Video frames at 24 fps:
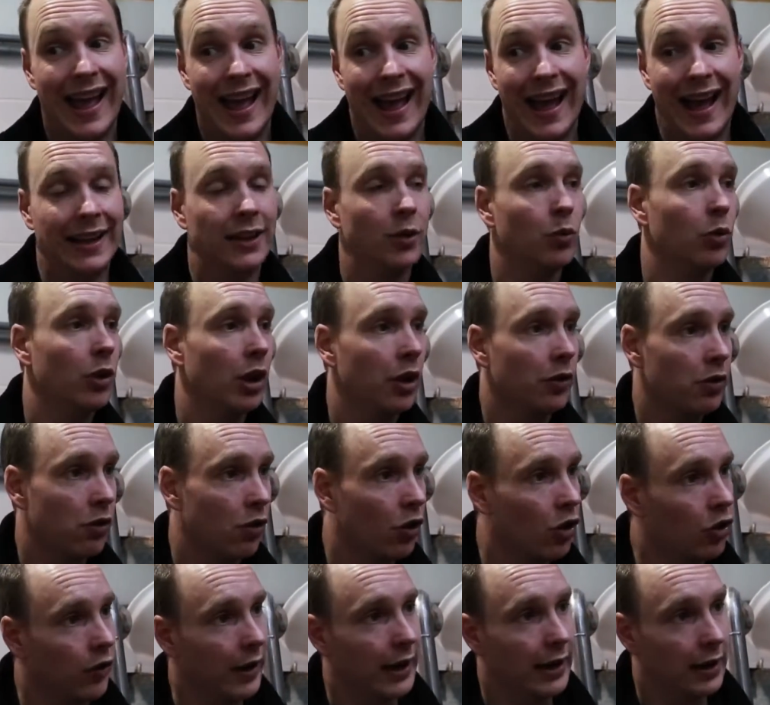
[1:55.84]
And it will also
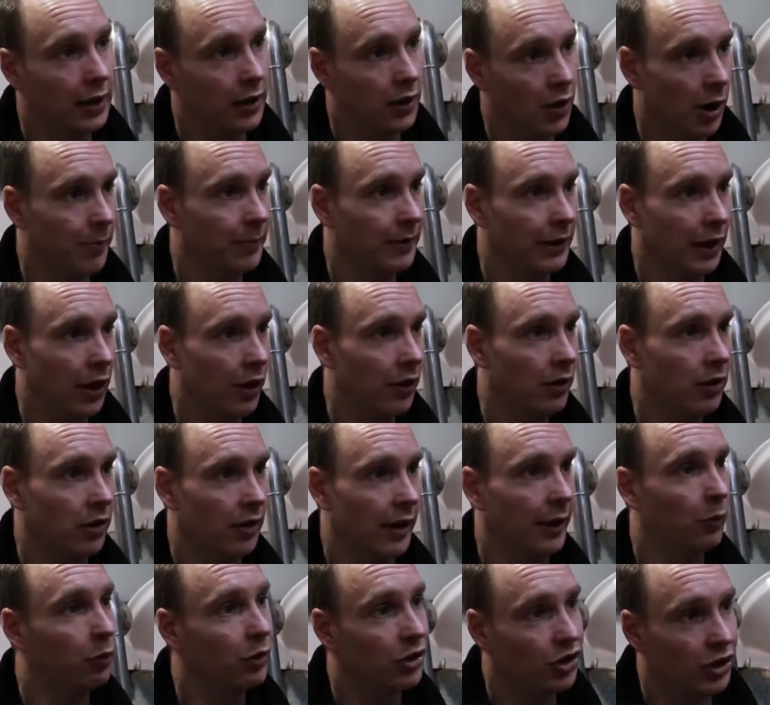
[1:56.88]
create carbon
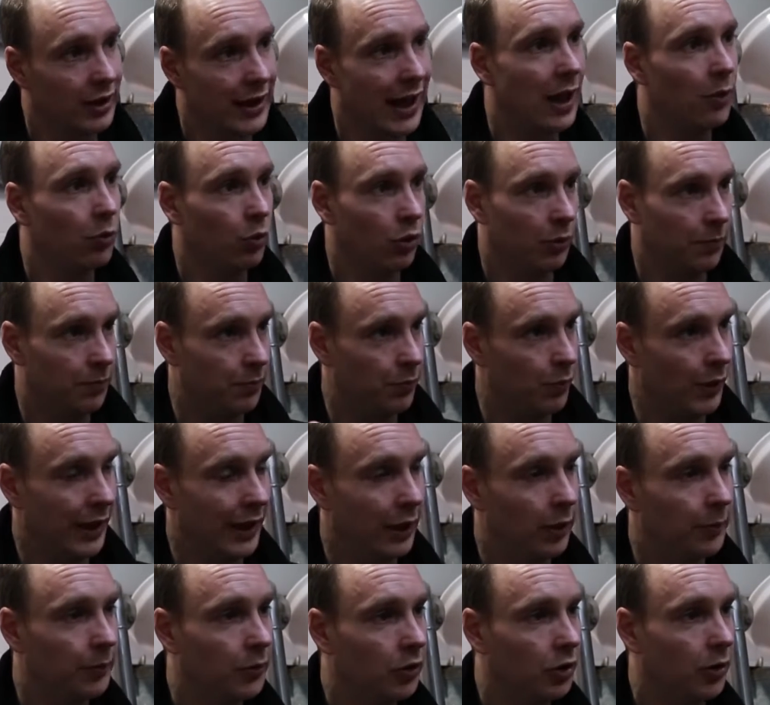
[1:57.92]
dioxide, which again will
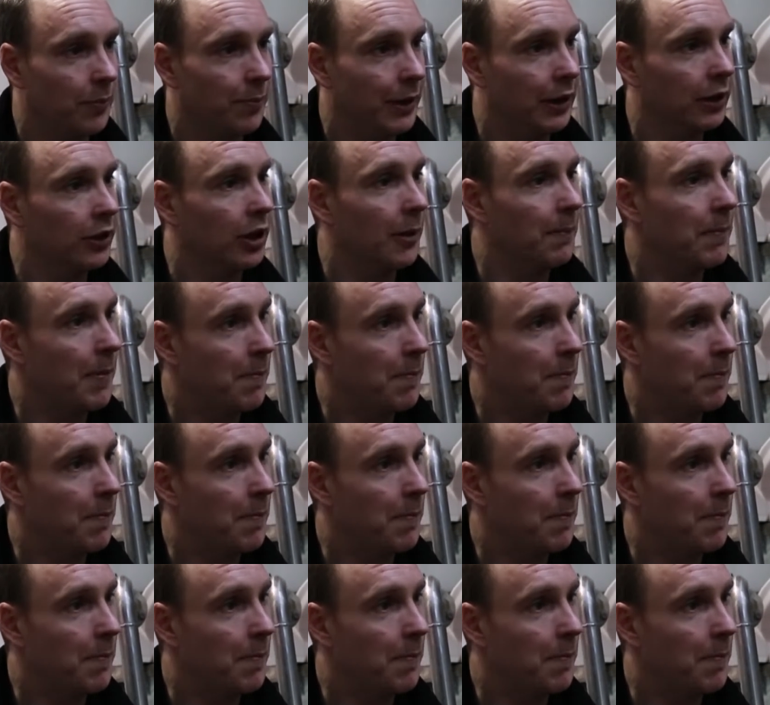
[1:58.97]
help to build up a